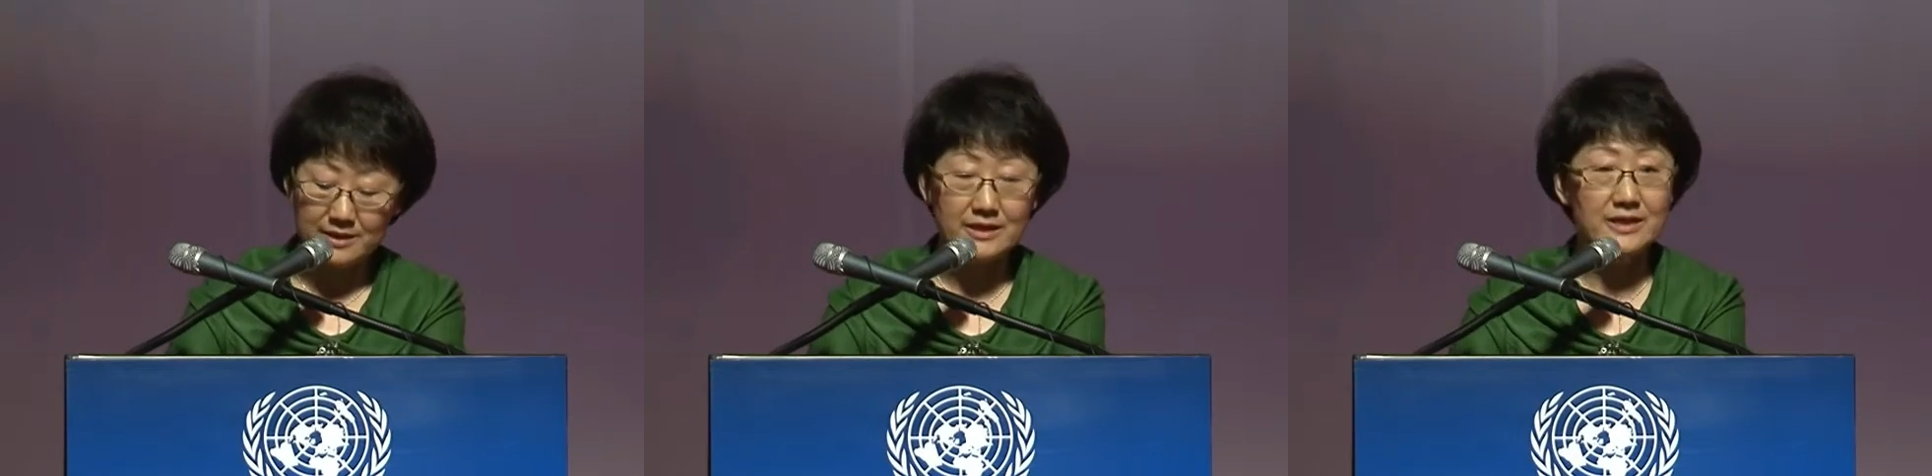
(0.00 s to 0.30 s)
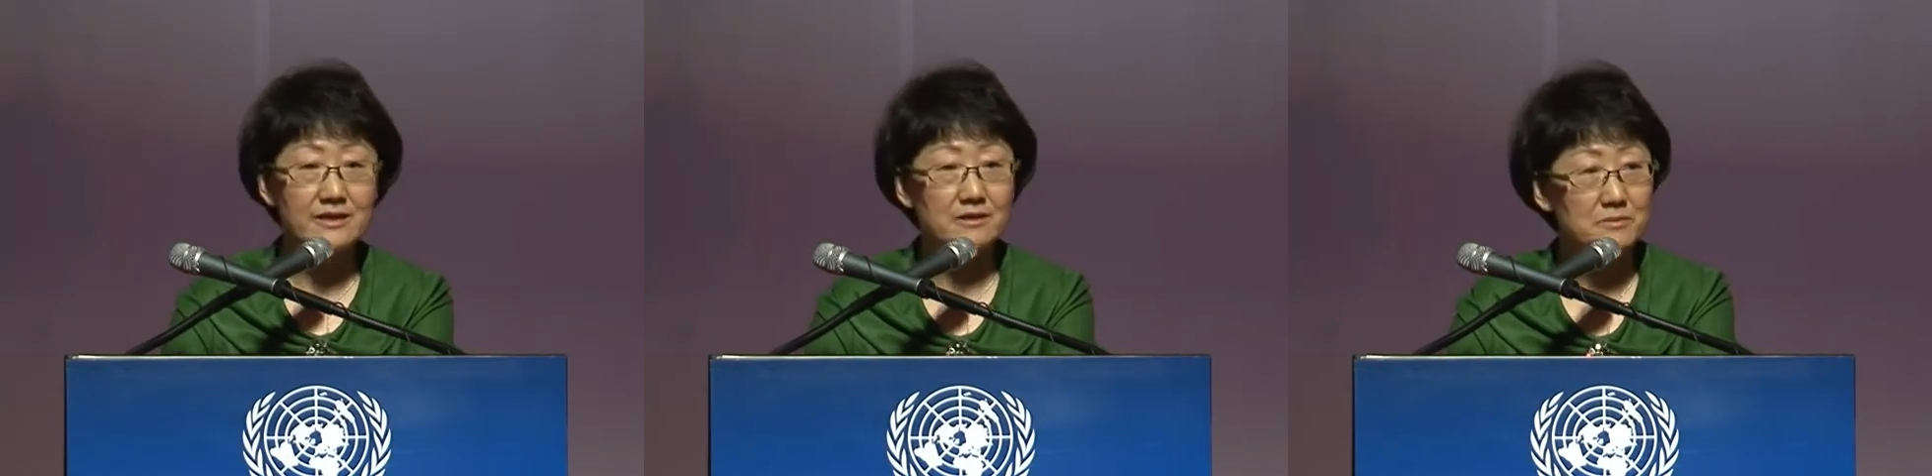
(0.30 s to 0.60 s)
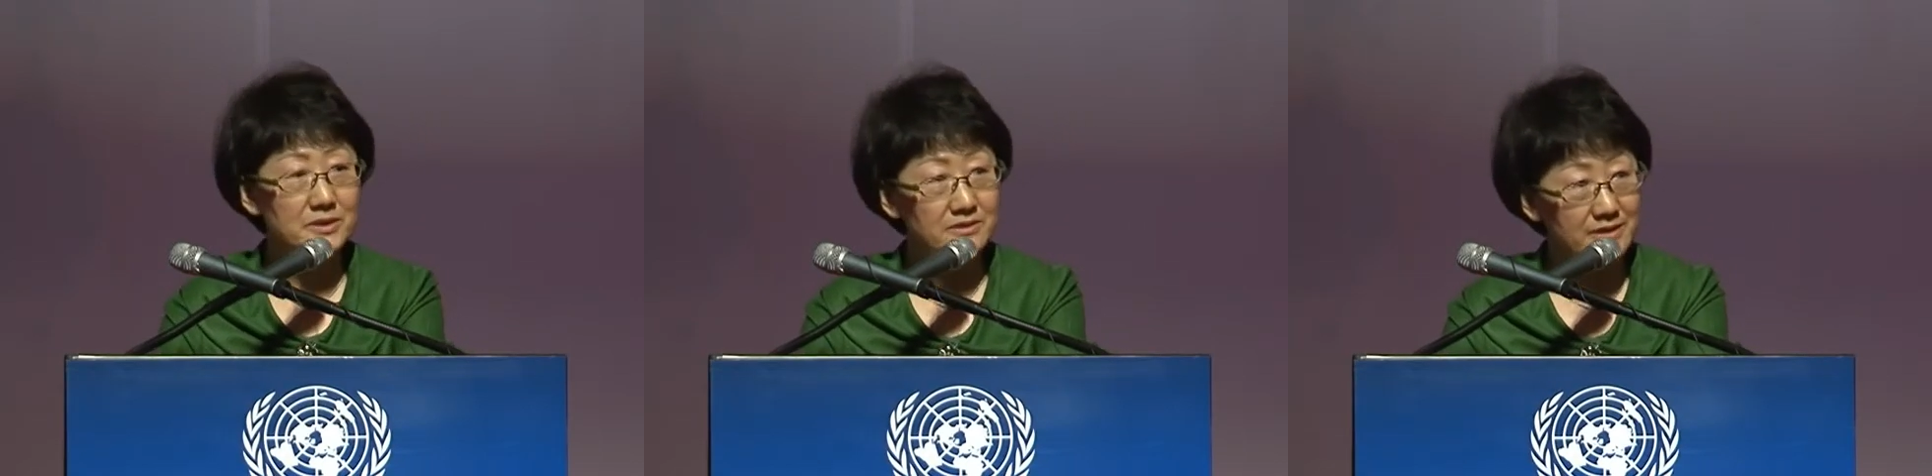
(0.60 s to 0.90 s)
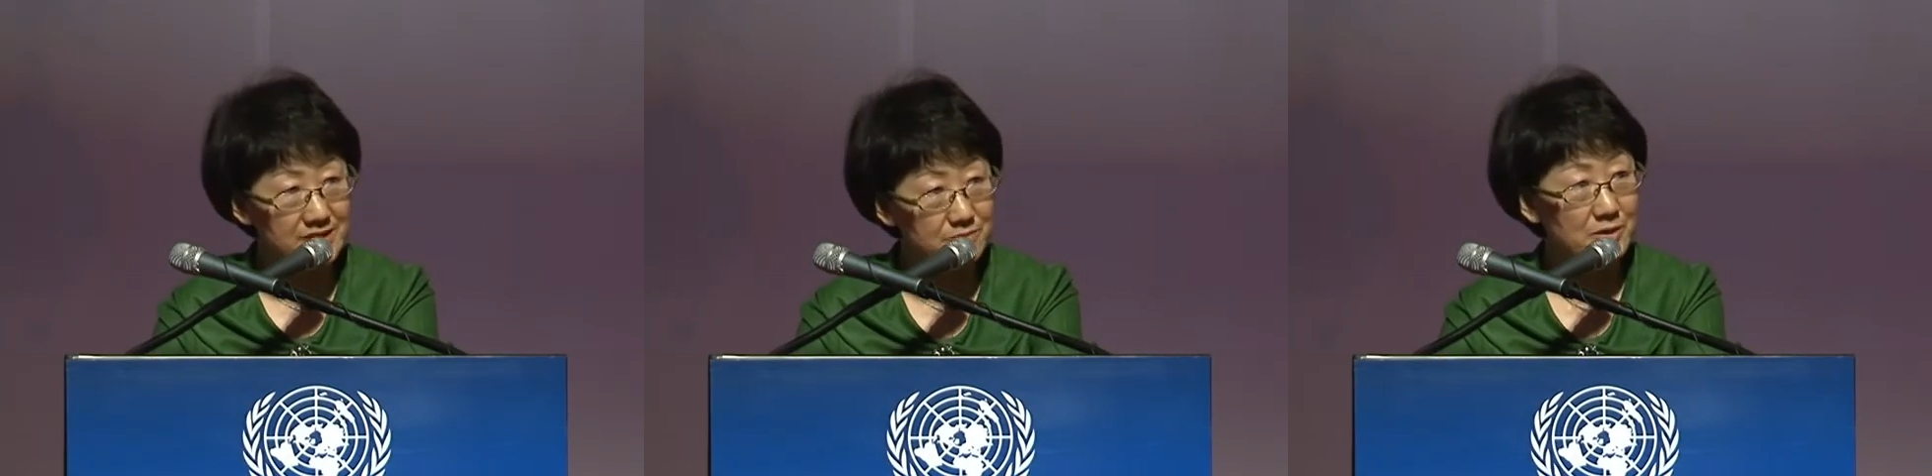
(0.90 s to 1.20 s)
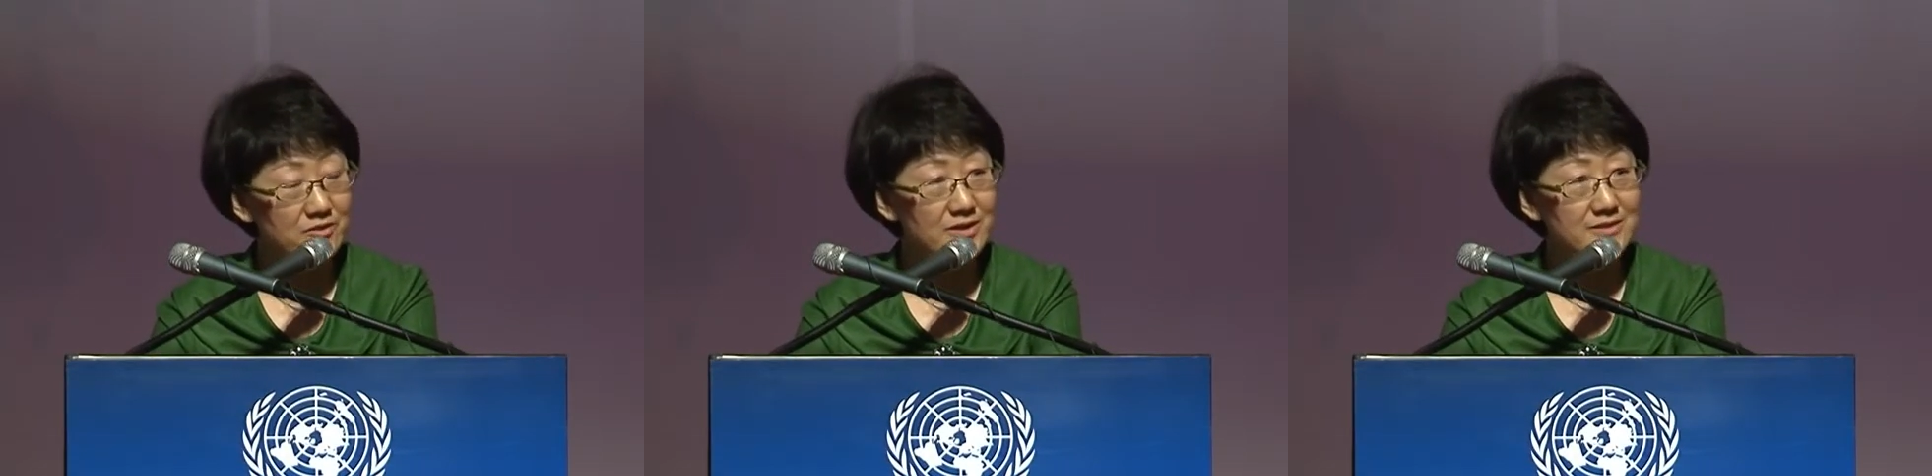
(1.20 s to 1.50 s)
e-government
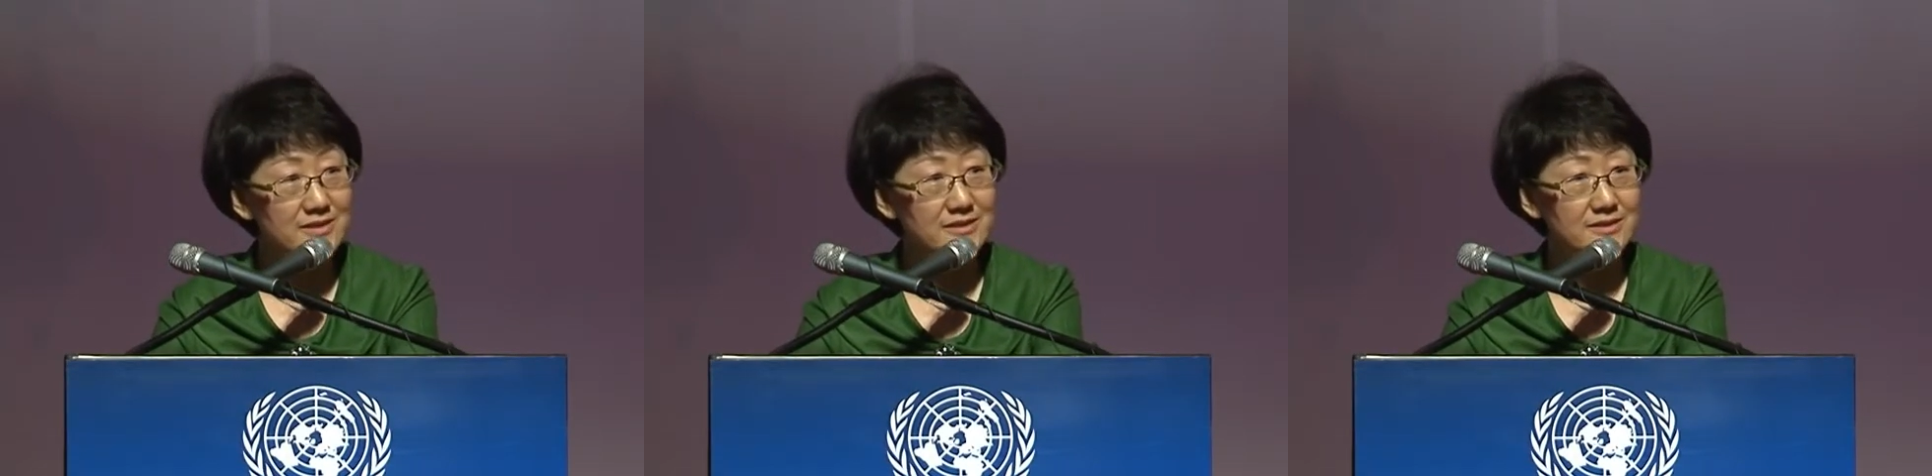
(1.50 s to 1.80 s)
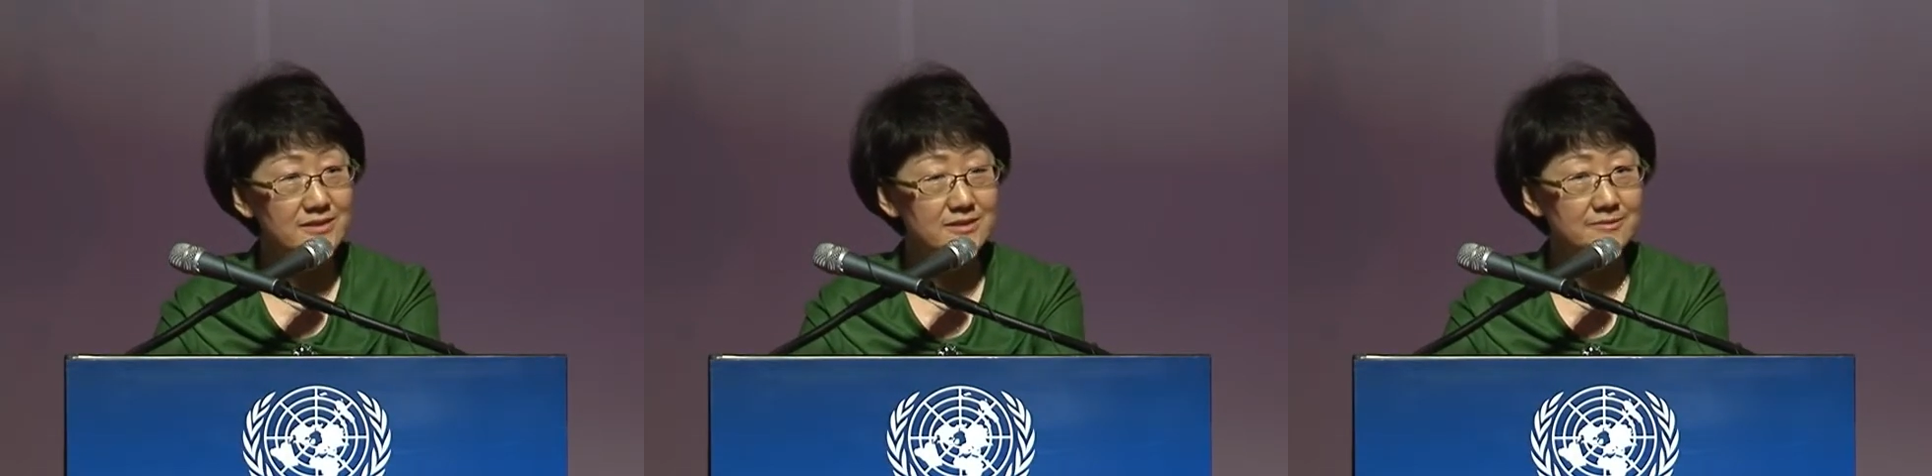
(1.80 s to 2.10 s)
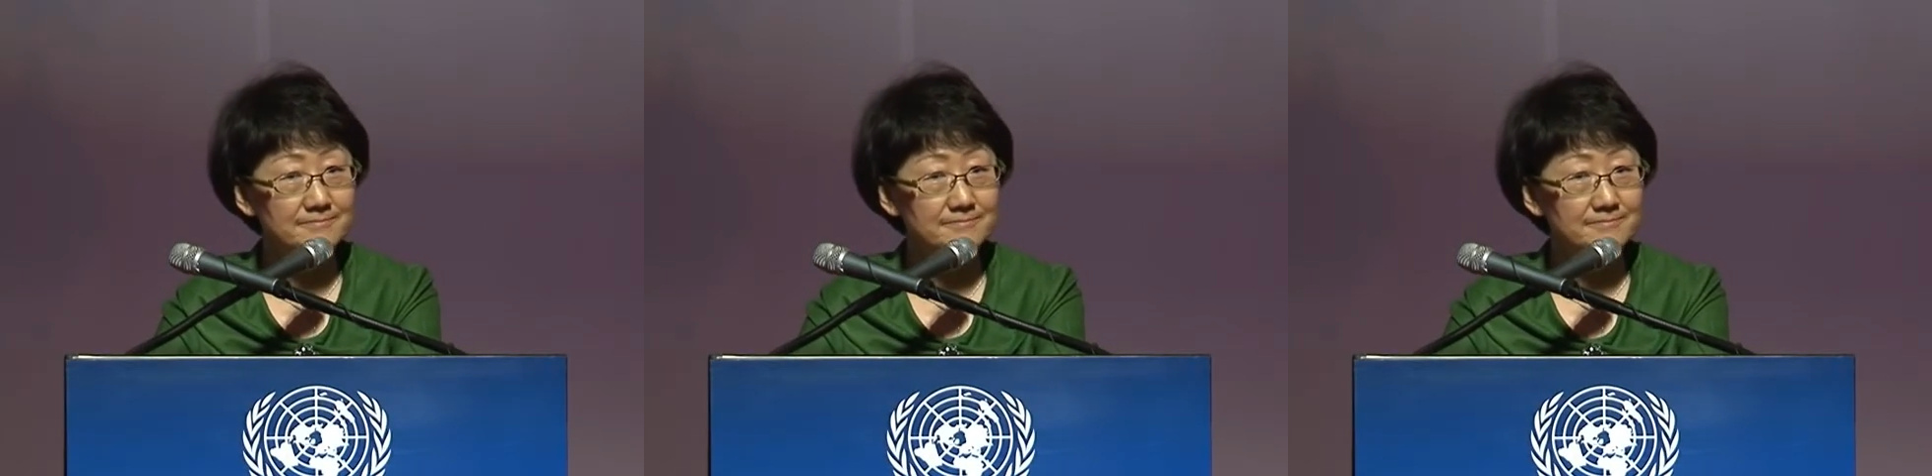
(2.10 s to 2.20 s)
experiences.